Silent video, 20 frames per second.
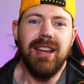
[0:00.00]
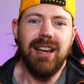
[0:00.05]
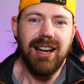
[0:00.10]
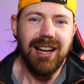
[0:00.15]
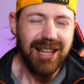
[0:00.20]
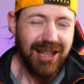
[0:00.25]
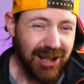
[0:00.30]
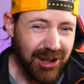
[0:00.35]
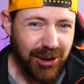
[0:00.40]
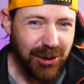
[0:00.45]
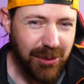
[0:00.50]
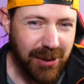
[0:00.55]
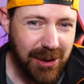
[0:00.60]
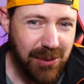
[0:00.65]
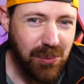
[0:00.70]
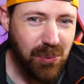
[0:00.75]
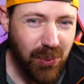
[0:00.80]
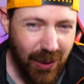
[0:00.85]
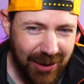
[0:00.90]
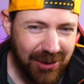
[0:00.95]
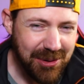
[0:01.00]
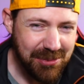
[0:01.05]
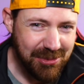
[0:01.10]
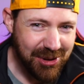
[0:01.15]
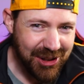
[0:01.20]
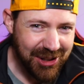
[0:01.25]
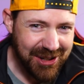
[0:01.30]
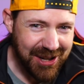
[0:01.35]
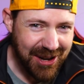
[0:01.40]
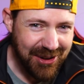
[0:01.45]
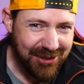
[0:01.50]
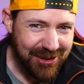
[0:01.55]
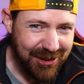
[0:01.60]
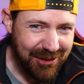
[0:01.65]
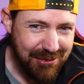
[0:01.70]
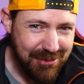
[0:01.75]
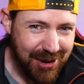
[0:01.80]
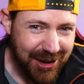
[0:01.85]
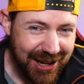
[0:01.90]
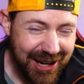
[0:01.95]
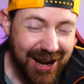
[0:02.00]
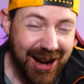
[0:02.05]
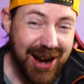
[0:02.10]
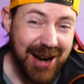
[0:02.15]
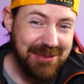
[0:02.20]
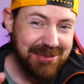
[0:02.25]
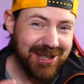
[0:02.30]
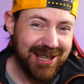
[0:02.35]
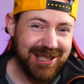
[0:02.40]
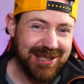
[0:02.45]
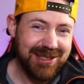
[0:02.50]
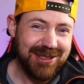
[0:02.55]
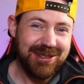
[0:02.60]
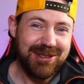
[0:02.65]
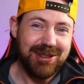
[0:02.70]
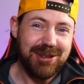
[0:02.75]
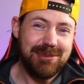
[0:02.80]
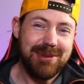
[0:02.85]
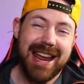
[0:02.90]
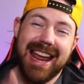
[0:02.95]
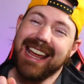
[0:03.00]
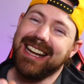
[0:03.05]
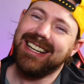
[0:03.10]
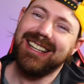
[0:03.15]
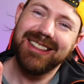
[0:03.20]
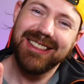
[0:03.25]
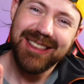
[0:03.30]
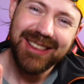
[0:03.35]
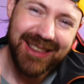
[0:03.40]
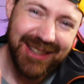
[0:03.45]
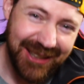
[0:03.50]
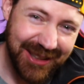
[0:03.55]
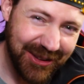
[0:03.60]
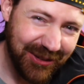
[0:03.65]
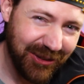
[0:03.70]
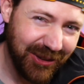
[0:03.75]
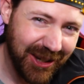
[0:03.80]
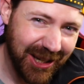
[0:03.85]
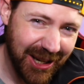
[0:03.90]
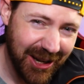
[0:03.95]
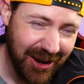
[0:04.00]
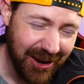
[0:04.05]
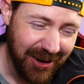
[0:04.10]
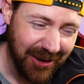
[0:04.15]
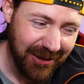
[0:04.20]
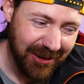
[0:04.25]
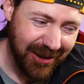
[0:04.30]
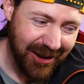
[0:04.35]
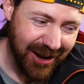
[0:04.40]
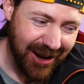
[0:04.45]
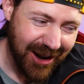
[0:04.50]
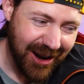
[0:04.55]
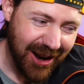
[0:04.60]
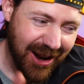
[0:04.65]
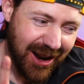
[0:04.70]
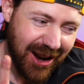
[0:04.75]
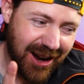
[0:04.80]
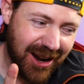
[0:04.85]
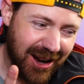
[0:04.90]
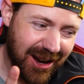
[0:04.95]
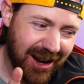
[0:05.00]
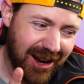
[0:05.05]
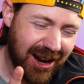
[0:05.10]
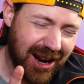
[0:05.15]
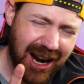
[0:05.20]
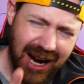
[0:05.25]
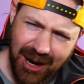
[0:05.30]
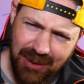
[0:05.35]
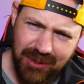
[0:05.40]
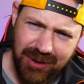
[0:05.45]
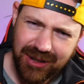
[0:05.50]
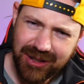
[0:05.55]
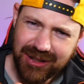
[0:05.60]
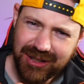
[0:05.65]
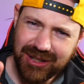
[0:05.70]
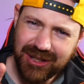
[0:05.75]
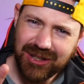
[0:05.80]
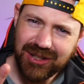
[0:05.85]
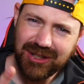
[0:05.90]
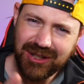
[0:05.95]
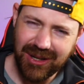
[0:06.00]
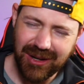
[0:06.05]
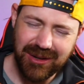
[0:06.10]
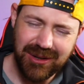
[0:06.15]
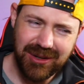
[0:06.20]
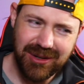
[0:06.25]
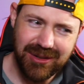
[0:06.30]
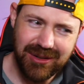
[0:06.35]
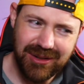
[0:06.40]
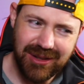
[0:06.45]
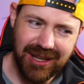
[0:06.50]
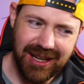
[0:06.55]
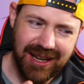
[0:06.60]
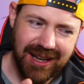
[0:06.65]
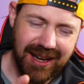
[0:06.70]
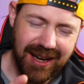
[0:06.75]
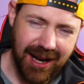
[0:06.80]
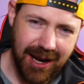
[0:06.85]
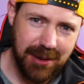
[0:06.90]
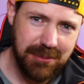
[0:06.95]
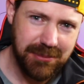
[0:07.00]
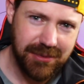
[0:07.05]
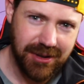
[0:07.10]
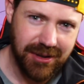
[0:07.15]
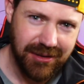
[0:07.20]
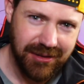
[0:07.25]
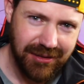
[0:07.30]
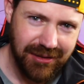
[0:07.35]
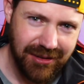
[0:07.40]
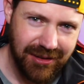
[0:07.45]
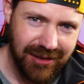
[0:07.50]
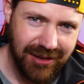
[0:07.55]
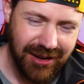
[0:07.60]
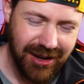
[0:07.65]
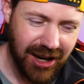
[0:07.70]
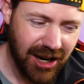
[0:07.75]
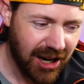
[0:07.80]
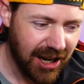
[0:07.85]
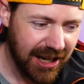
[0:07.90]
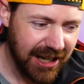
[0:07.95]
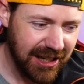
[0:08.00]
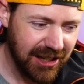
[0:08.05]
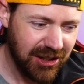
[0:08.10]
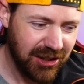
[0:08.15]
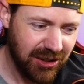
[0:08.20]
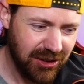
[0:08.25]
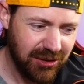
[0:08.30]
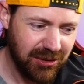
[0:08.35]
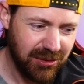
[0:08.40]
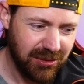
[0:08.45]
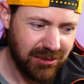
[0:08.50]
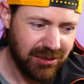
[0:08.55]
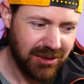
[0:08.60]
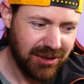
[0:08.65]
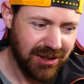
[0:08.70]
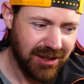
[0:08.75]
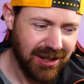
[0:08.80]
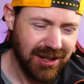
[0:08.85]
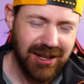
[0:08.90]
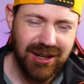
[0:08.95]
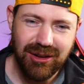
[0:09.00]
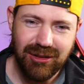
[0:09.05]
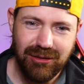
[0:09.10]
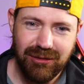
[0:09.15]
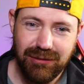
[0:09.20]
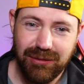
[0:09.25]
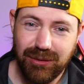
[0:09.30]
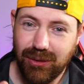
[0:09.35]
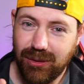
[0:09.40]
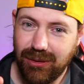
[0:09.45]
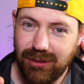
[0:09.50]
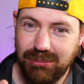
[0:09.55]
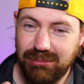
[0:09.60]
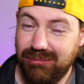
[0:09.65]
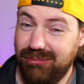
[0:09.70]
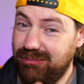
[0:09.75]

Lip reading: Hello and welcome to the channel everybody, I'm Jason Storm, and in this video I wanted to show you the camera I use for